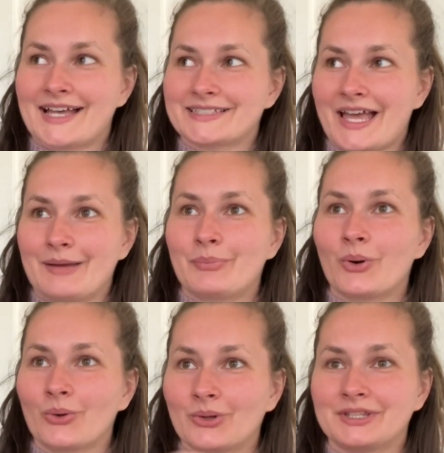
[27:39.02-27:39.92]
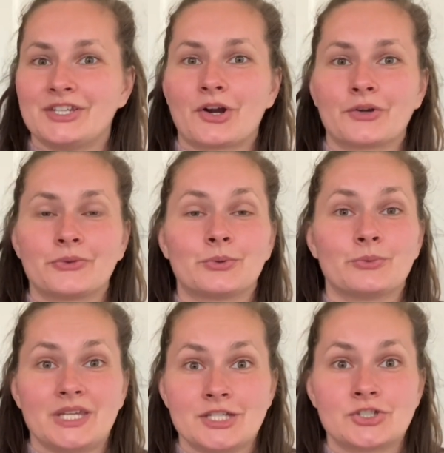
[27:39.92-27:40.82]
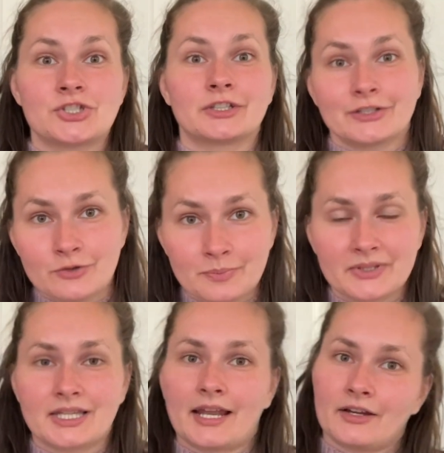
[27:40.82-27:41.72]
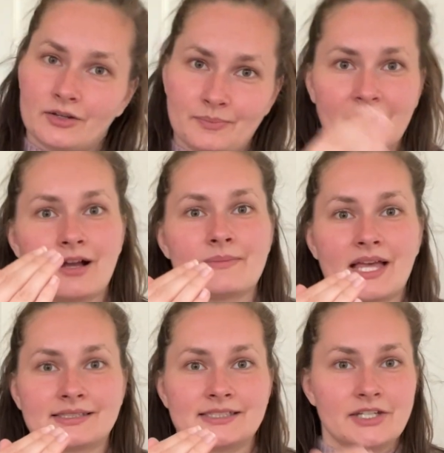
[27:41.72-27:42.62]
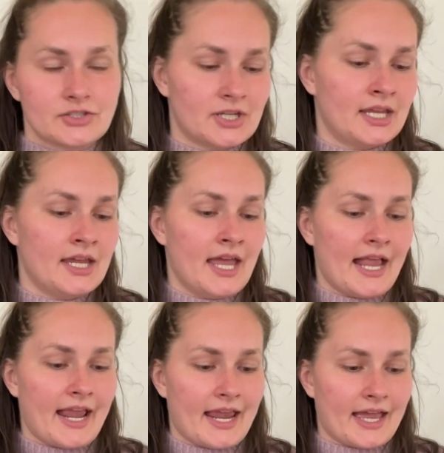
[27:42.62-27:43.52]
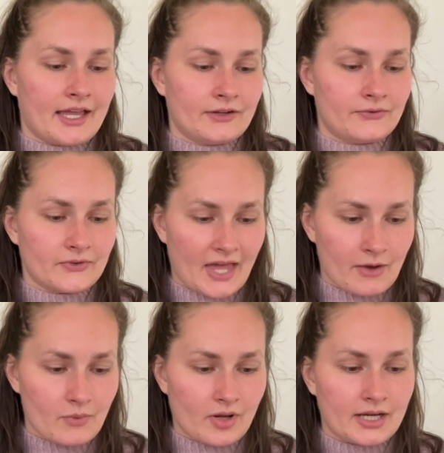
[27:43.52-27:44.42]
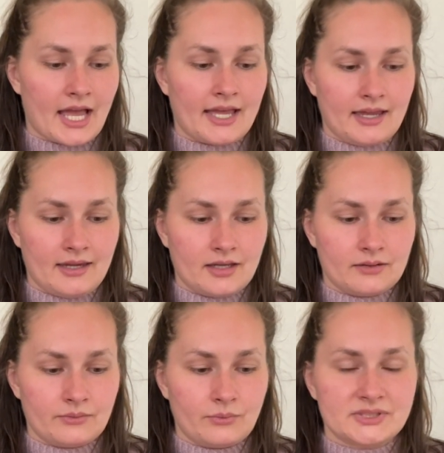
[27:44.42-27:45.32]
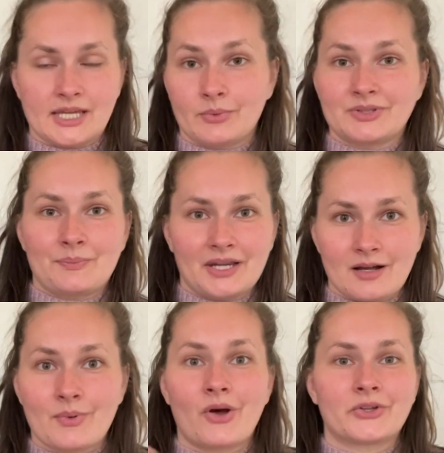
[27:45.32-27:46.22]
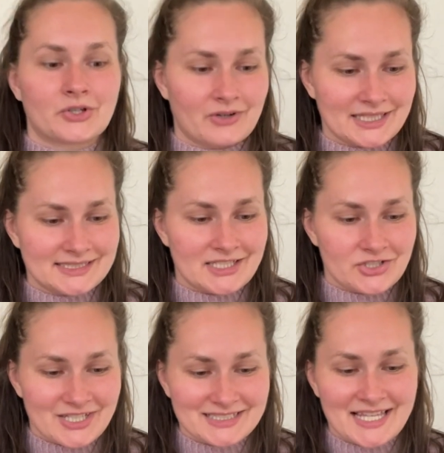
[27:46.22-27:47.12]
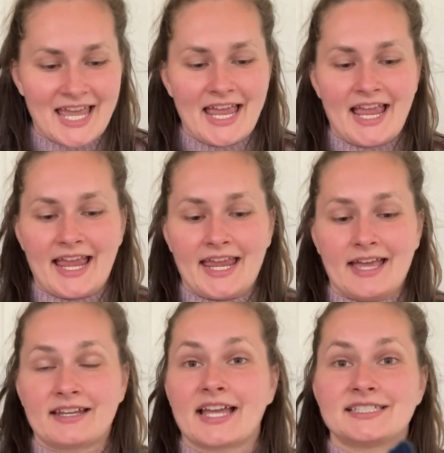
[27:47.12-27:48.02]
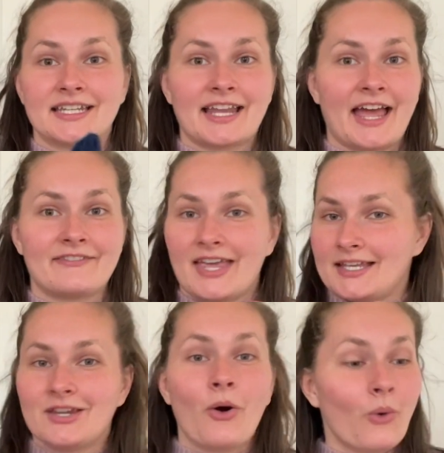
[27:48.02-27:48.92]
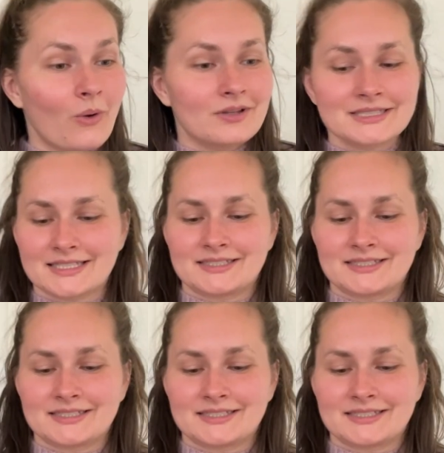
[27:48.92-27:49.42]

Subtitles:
I pulled the yarn through each loop, then I could pick up that stitch. And for that one, I was able to pick up all the correct stitches and I didn't have any holes.